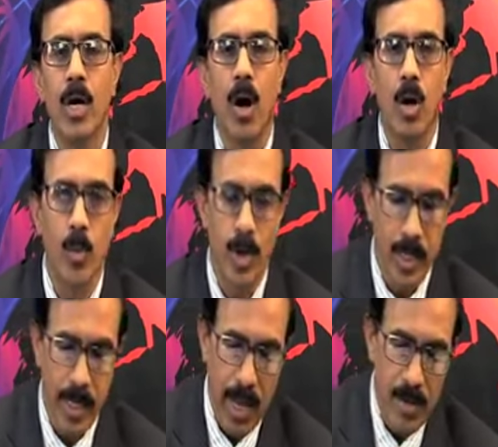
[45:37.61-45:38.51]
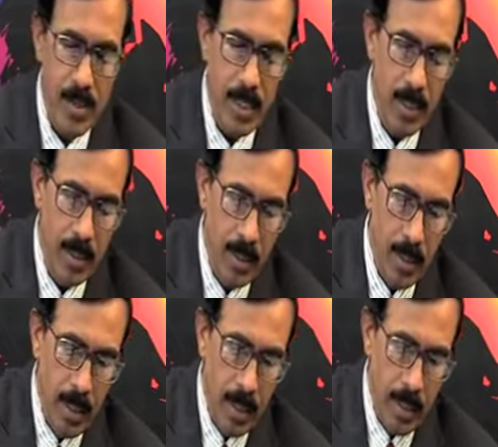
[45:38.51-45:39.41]
carbonic acid,
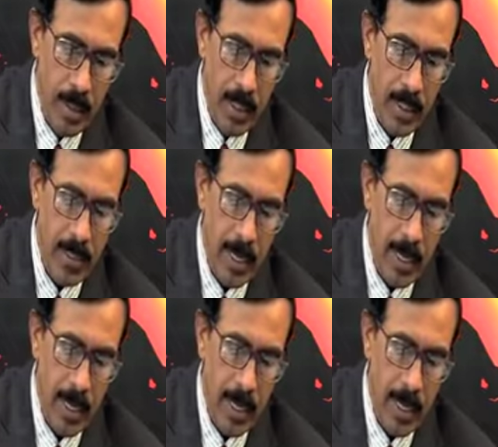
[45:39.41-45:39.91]
that is